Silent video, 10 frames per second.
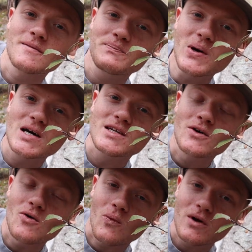But
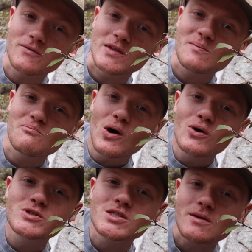one of the
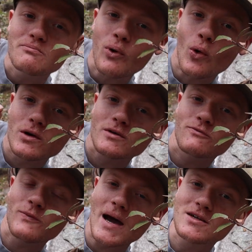most important
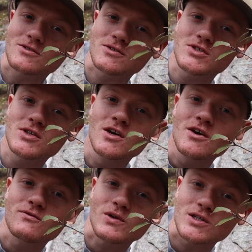factors
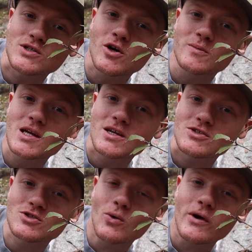for determining
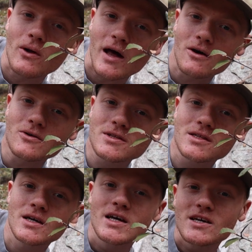soil health
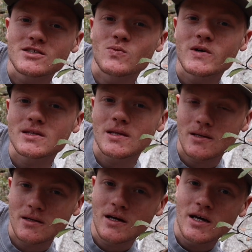is
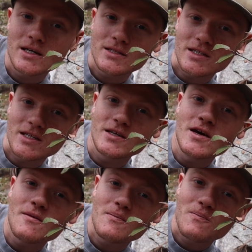within the
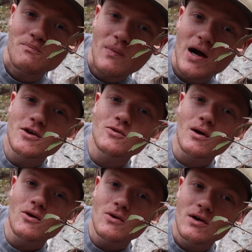
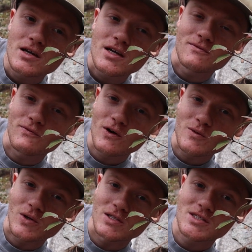
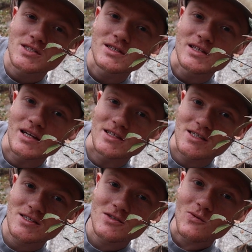microinvertebrates that
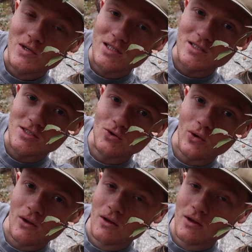exist within the soil.